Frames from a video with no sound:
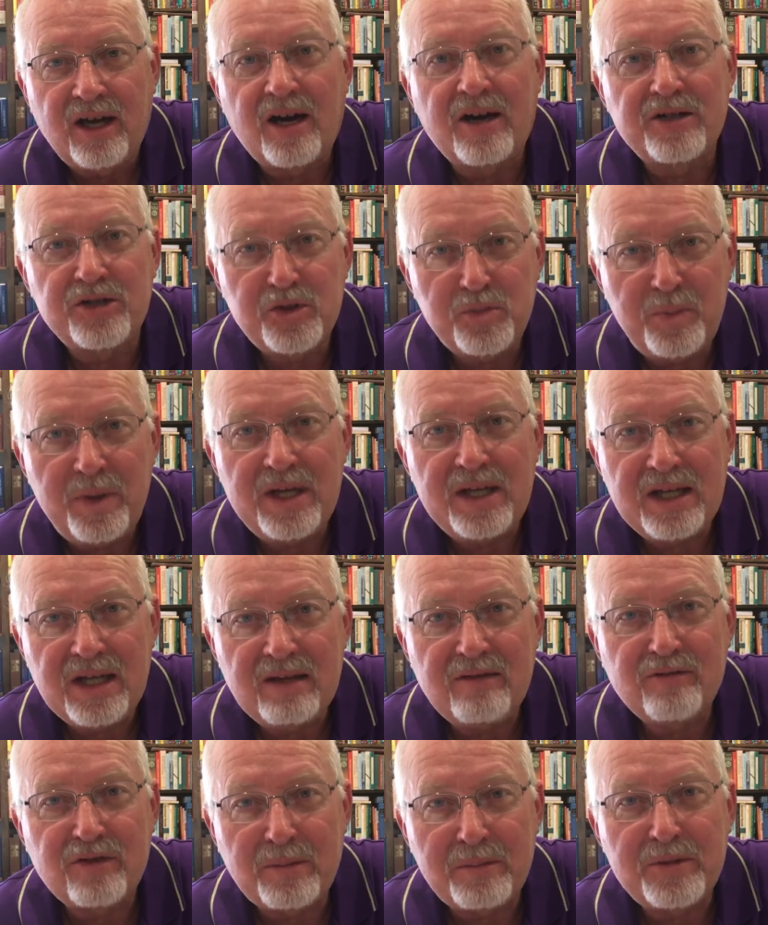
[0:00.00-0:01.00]
are
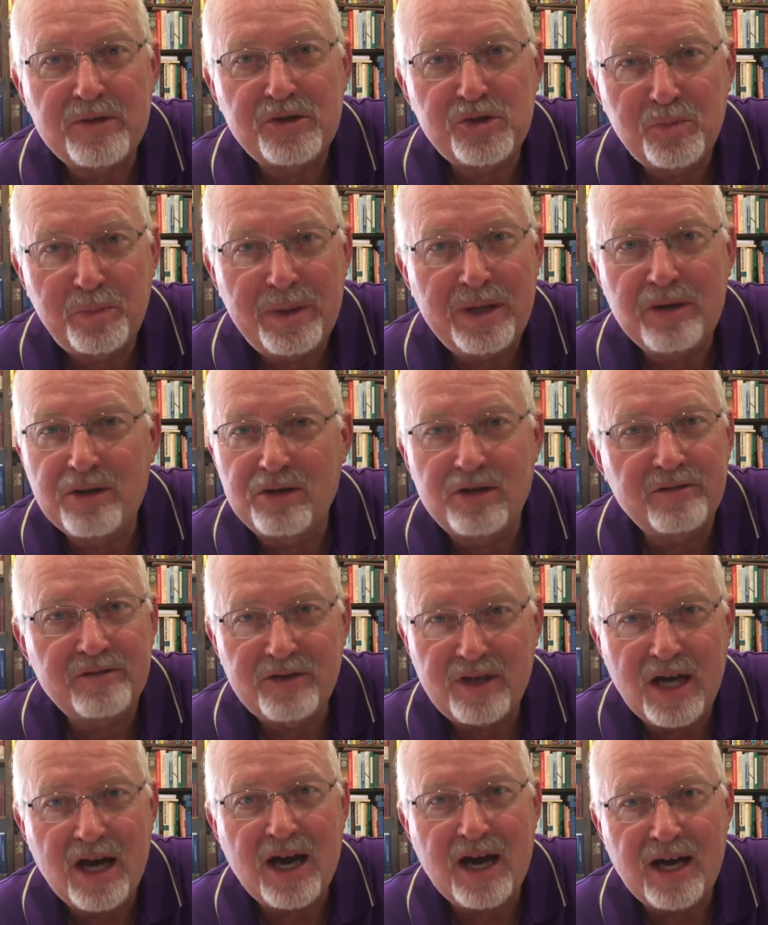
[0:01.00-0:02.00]
speaking from the Spirit
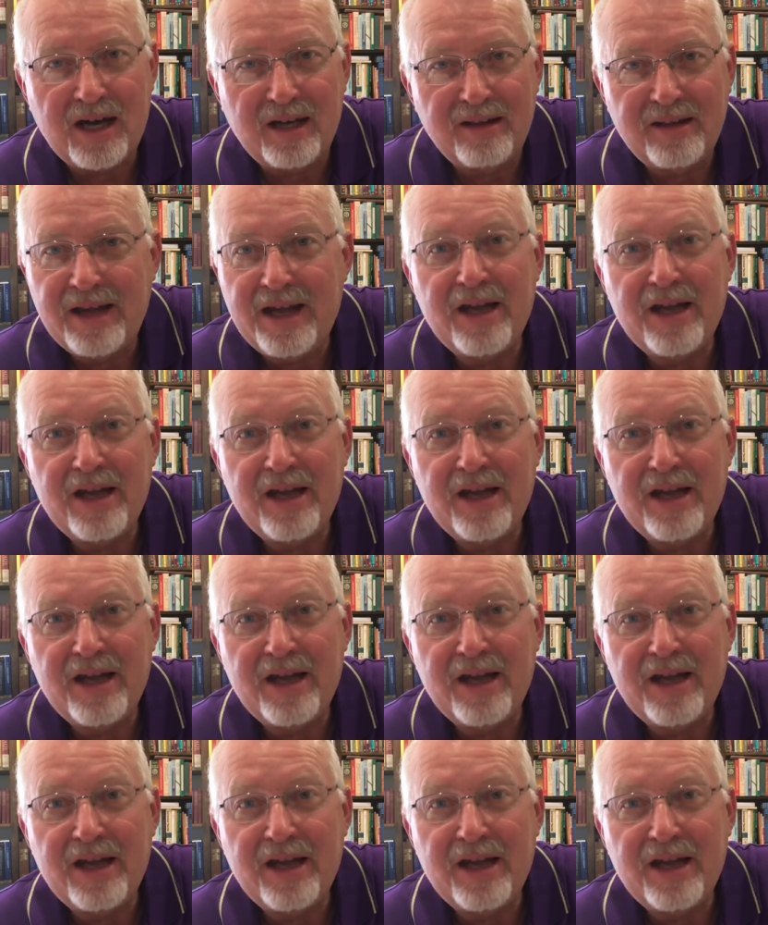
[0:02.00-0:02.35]
of God.